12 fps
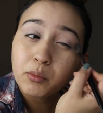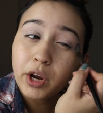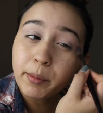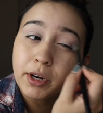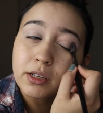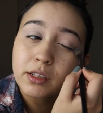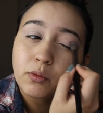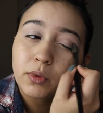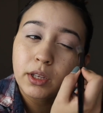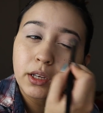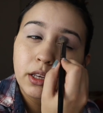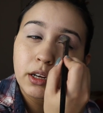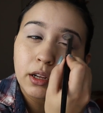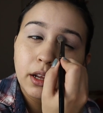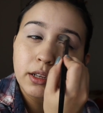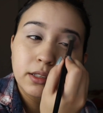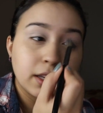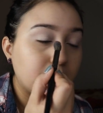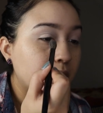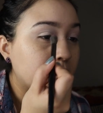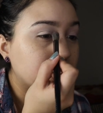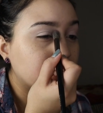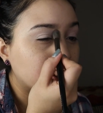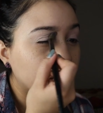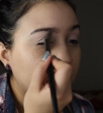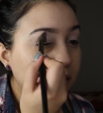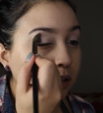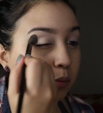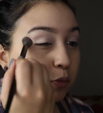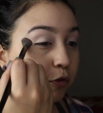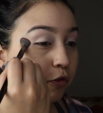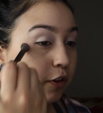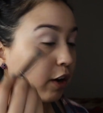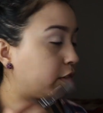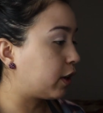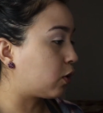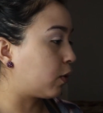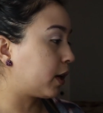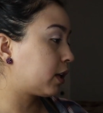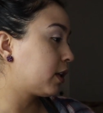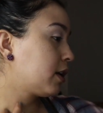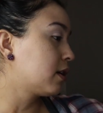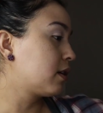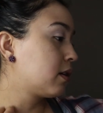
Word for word: primer doesn't really need a lot of setting because it dries up fairly quickly.